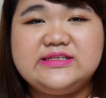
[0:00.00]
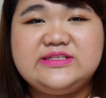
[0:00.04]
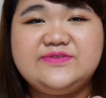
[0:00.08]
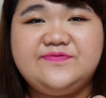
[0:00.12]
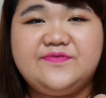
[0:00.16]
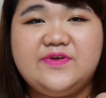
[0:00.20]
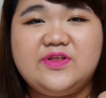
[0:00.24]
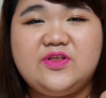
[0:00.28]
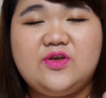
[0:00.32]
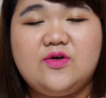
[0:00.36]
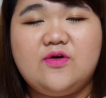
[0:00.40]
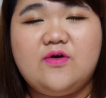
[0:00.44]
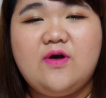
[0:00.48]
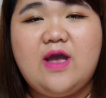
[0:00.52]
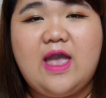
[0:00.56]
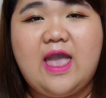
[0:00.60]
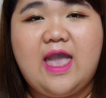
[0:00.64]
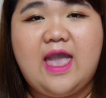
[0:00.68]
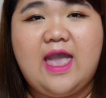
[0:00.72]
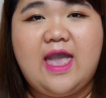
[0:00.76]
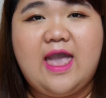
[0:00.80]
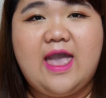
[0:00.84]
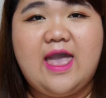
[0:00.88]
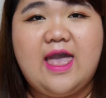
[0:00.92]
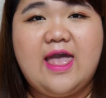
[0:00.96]
video,
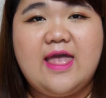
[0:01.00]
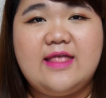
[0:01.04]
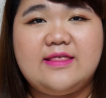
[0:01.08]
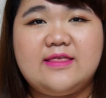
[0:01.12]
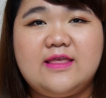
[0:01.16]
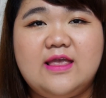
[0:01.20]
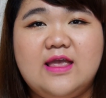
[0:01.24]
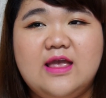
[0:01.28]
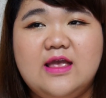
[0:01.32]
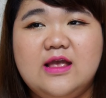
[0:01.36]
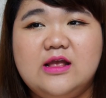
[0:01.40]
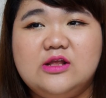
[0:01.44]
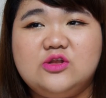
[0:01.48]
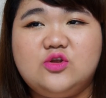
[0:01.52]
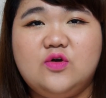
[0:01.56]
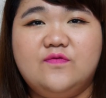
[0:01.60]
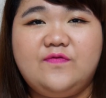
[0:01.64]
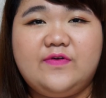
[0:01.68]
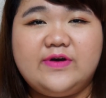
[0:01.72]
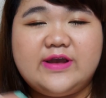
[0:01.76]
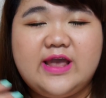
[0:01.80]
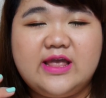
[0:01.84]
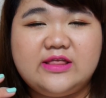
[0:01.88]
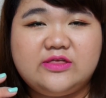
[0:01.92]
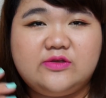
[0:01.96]
and don't
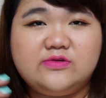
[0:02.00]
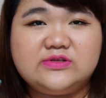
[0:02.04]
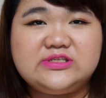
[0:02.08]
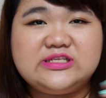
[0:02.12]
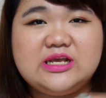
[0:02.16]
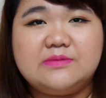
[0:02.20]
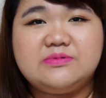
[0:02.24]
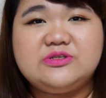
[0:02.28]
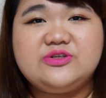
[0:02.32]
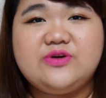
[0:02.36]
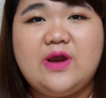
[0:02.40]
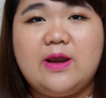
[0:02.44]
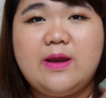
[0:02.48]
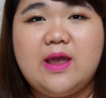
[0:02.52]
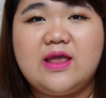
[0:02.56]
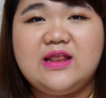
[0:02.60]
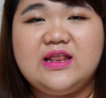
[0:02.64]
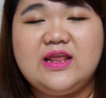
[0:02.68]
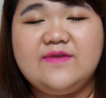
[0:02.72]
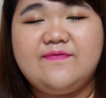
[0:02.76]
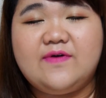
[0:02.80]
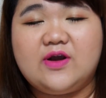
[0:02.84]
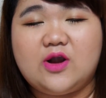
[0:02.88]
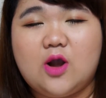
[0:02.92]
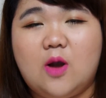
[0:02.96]
forget to subscribe and
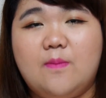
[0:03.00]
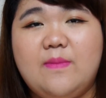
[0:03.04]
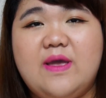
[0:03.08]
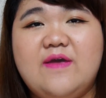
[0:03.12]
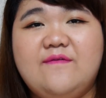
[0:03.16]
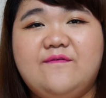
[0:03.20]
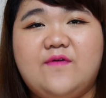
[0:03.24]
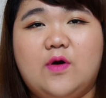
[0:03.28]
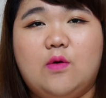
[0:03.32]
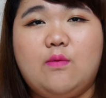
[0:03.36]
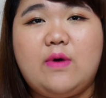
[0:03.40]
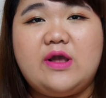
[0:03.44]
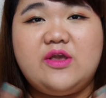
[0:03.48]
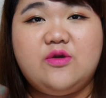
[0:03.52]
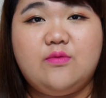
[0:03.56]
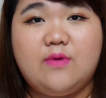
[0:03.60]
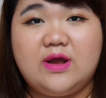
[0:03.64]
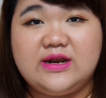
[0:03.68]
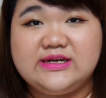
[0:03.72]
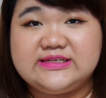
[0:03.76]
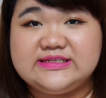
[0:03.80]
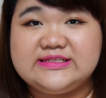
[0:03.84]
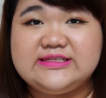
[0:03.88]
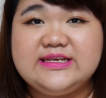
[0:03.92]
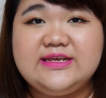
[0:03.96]
leave a comment for what you
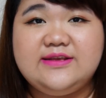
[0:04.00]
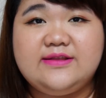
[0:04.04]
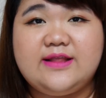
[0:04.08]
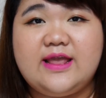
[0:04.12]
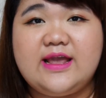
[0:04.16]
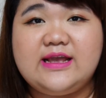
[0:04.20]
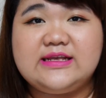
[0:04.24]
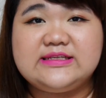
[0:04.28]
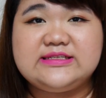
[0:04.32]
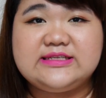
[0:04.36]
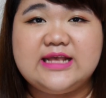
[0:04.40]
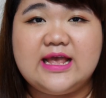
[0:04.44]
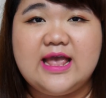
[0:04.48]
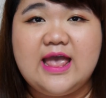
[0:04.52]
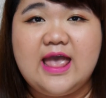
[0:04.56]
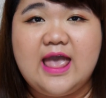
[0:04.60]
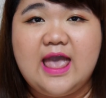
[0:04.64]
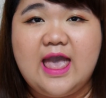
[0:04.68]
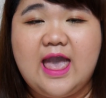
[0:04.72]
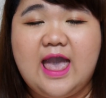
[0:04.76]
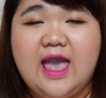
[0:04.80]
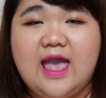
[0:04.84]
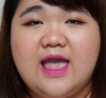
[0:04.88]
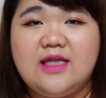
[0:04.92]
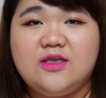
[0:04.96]
want to see next.
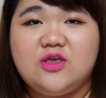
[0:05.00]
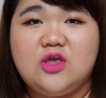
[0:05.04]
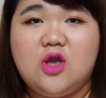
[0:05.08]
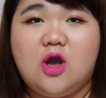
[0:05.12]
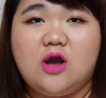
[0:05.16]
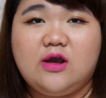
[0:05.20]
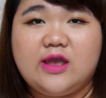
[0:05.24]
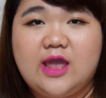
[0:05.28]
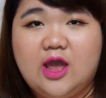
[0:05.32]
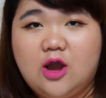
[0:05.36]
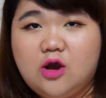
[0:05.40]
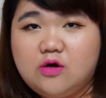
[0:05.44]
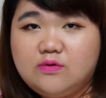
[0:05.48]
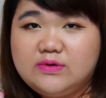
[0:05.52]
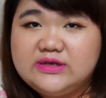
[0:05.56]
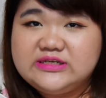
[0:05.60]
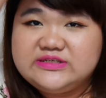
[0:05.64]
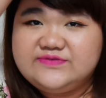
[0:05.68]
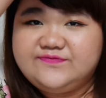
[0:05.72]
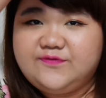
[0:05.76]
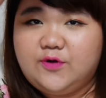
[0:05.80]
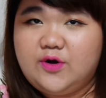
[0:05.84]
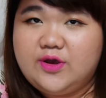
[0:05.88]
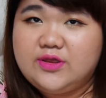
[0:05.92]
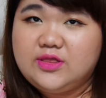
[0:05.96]
And y'all can
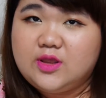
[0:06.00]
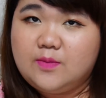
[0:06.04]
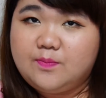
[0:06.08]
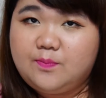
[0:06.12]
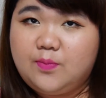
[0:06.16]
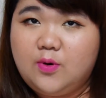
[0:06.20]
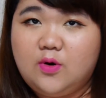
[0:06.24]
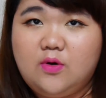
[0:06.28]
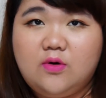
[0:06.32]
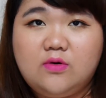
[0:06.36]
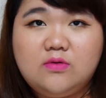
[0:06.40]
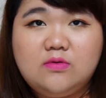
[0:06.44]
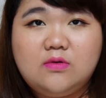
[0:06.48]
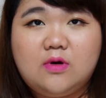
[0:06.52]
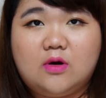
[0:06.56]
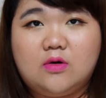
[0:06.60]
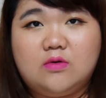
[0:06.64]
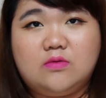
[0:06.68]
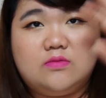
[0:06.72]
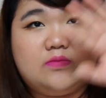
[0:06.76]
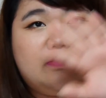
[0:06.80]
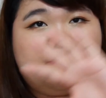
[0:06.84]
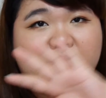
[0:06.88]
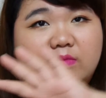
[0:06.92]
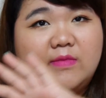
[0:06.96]
always vote in the poll.
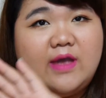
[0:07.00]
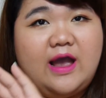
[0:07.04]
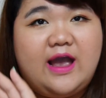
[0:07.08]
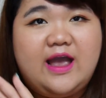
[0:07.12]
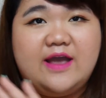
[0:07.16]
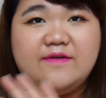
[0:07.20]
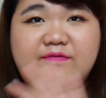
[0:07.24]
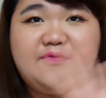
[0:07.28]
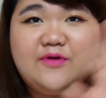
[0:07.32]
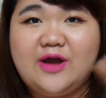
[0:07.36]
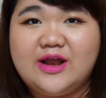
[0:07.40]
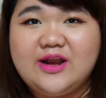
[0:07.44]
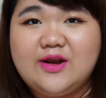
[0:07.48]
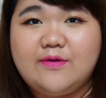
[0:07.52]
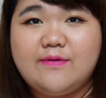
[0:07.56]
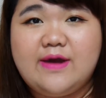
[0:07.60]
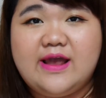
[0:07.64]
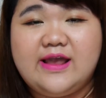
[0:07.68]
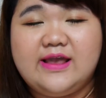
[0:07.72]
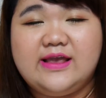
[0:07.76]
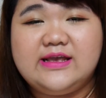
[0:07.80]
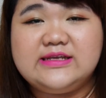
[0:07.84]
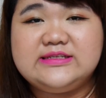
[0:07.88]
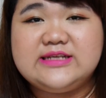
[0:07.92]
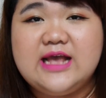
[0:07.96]
Oh, I have no idea where
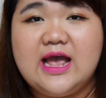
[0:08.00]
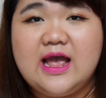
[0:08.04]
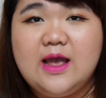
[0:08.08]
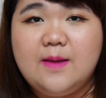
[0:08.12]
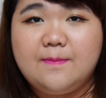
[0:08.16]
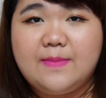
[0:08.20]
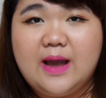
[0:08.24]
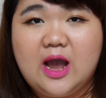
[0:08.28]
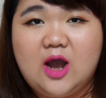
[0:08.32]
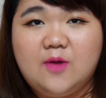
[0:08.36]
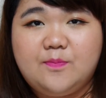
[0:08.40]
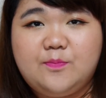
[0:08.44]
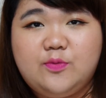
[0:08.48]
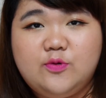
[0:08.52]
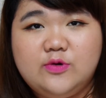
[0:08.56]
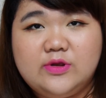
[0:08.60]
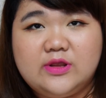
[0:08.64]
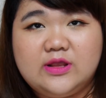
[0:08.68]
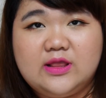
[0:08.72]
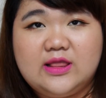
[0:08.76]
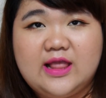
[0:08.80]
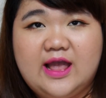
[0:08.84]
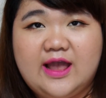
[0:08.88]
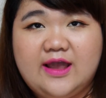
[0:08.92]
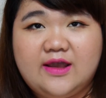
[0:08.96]
it is. I'll
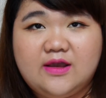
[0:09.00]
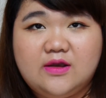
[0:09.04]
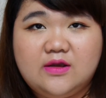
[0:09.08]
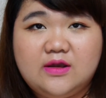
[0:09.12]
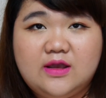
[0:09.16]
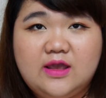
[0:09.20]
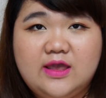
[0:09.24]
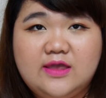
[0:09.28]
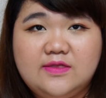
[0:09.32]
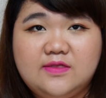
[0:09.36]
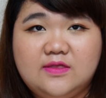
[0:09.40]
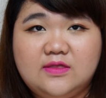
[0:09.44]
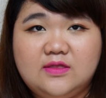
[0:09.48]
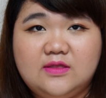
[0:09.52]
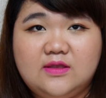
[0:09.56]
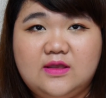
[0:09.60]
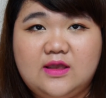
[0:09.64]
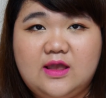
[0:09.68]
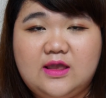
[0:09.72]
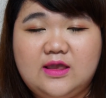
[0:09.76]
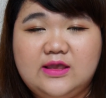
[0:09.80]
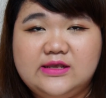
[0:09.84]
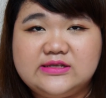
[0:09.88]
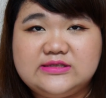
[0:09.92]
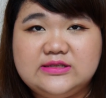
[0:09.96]
put like in
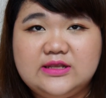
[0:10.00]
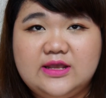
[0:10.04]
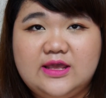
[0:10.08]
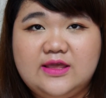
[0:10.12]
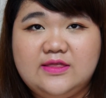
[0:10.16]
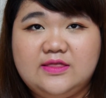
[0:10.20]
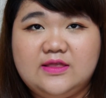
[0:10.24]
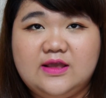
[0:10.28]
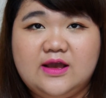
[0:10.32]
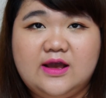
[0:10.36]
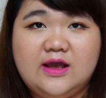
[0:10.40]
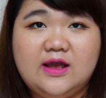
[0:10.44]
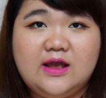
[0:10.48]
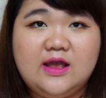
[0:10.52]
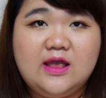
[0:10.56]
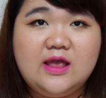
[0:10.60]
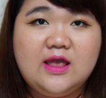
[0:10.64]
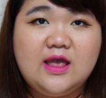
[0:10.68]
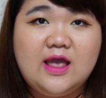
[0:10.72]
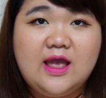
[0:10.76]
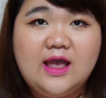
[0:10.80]
the